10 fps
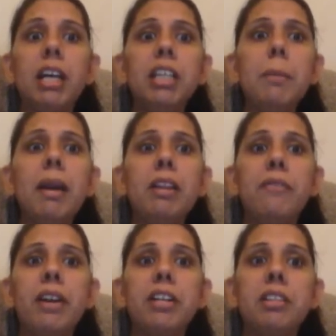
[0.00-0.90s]
Other
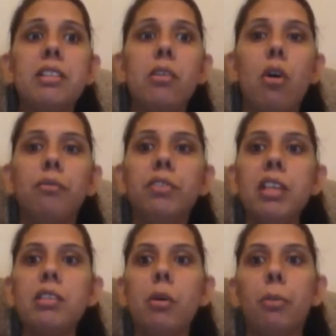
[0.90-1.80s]
benefits of
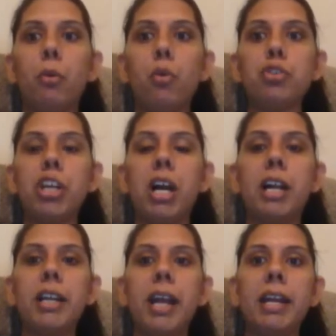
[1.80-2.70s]
this approach
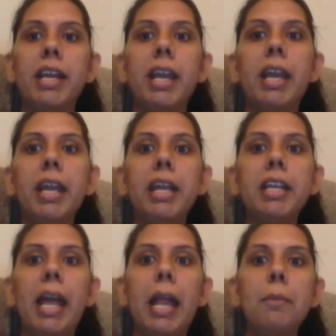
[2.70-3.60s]
are that
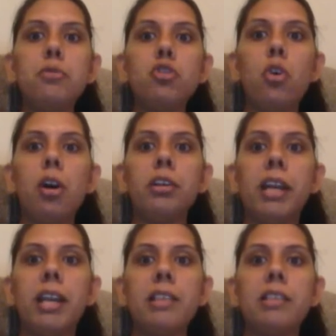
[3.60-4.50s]
it helps to
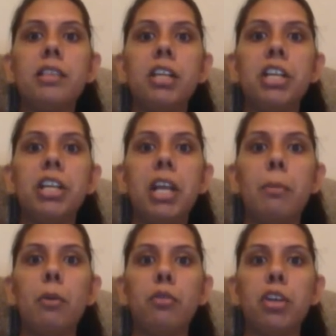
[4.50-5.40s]
organize the
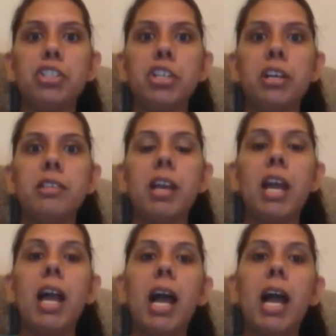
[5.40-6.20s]
detailed procedures,